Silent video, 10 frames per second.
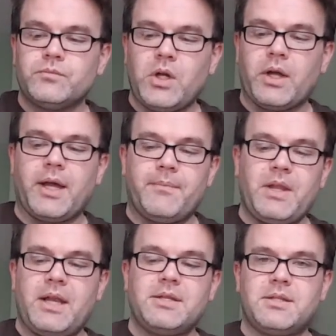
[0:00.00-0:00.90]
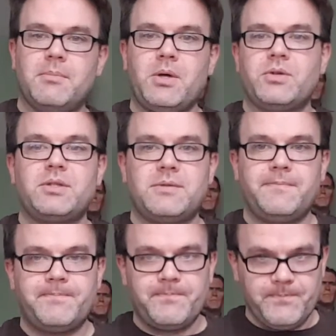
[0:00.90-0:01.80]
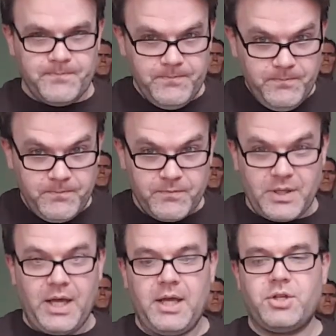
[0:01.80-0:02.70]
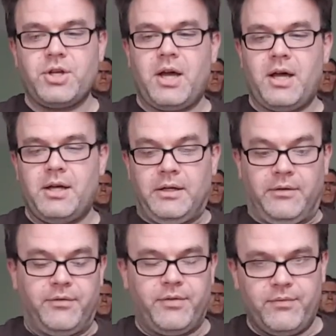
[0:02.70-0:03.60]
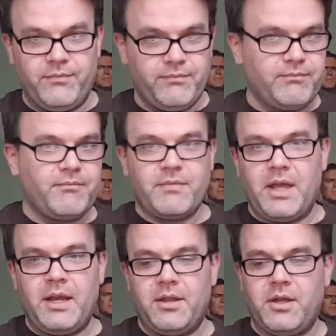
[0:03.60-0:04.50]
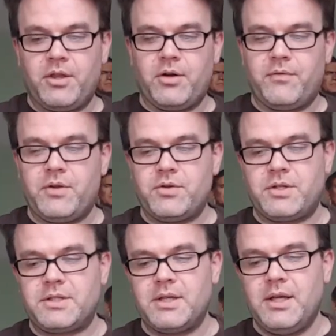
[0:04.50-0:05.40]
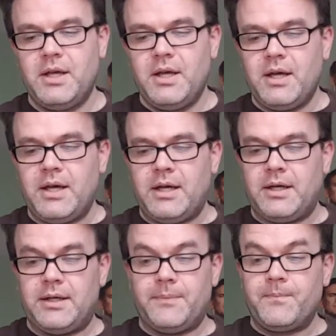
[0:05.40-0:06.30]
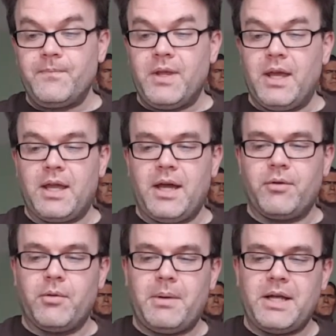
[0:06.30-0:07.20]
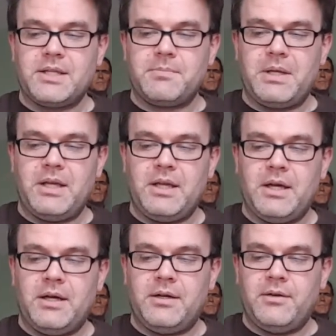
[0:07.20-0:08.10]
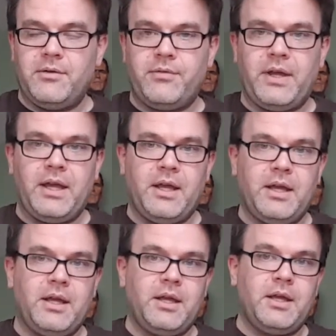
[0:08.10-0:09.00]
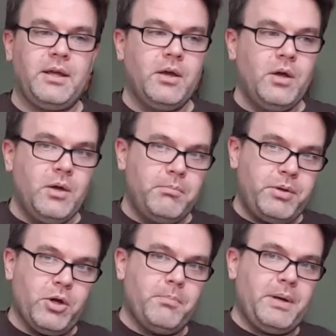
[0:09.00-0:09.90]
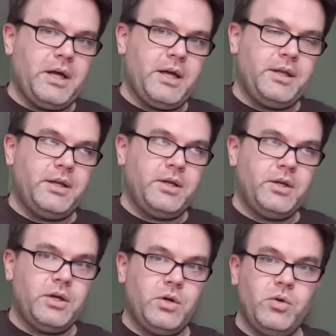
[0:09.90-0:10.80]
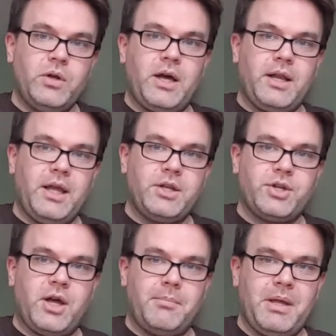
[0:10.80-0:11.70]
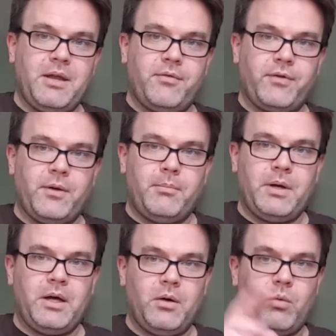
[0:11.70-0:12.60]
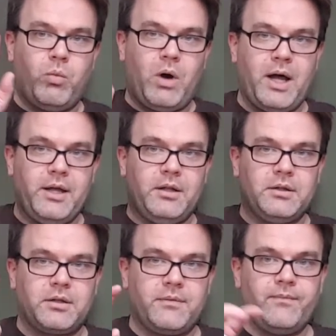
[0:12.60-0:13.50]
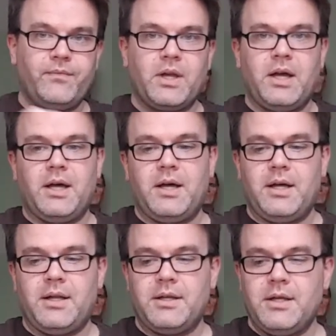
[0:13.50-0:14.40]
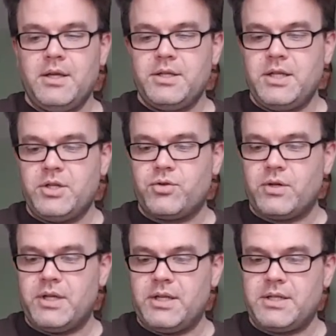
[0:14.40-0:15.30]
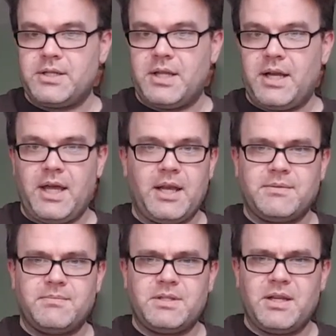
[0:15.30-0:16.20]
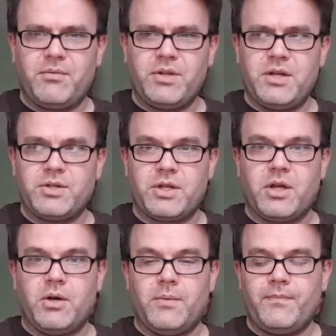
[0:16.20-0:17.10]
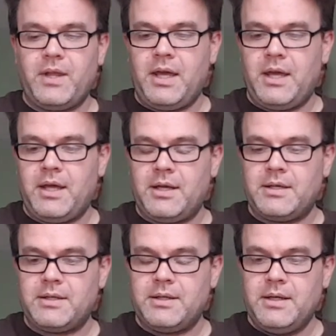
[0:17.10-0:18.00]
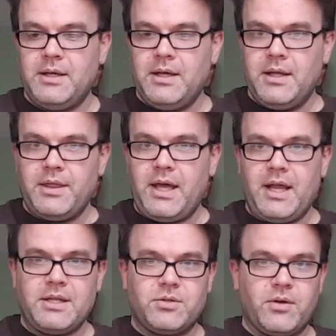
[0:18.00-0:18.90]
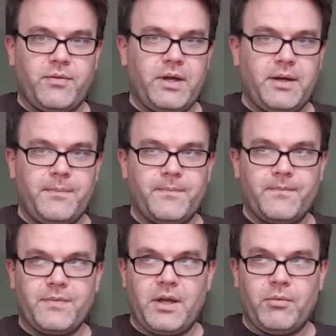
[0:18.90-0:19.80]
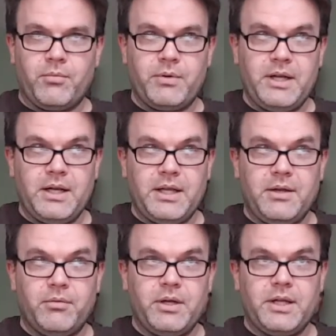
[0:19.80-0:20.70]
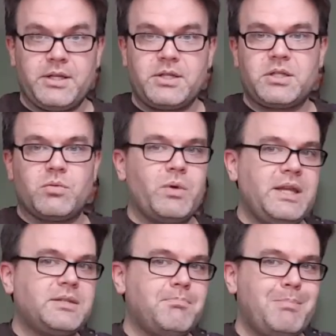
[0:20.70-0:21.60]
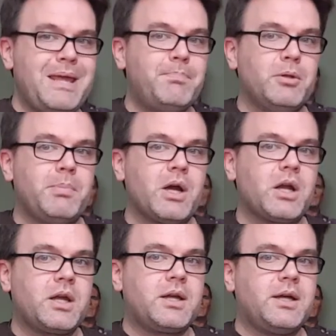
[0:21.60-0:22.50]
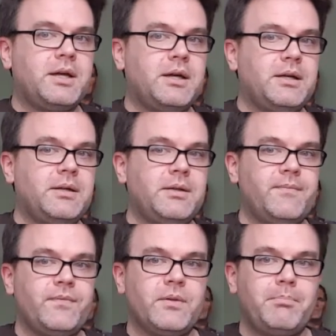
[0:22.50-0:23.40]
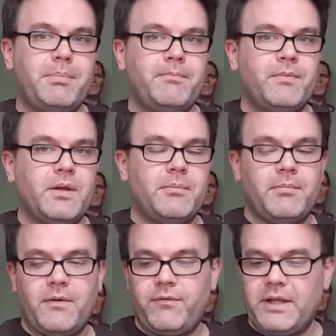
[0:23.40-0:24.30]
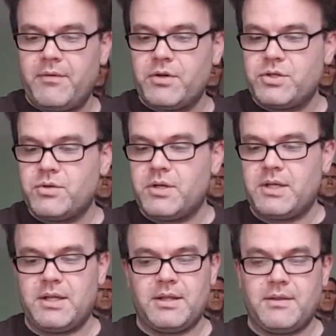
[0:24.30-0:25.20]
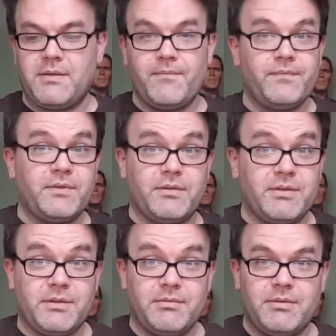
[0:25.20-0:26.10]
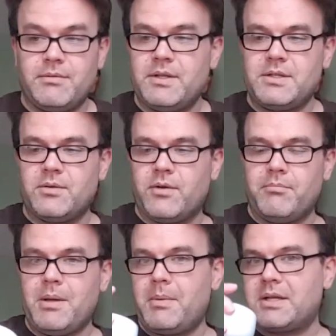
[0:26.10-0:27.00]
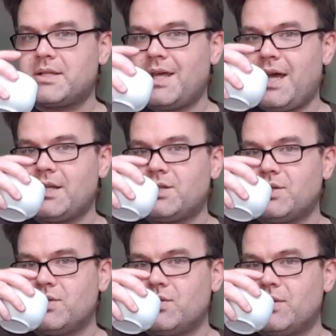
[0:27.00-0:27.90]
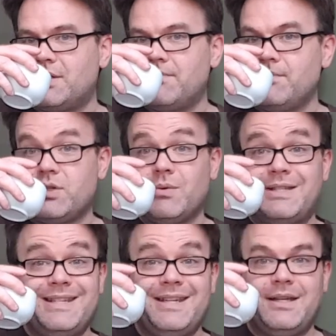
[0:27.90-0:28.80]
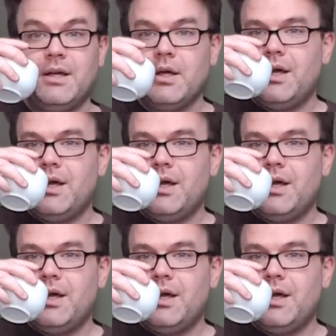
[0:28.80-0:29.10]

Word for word: Okay, that is the most cha uh, of any of the other infusions. Uh, it kind of reminds me of a pure bud Hunan cha uh, made from uh, wild uh, tea trees that I had several years ago, and that had sort of a a really really sweet maple bark uh, flavor to it, and this sort of mimics that to to a tea.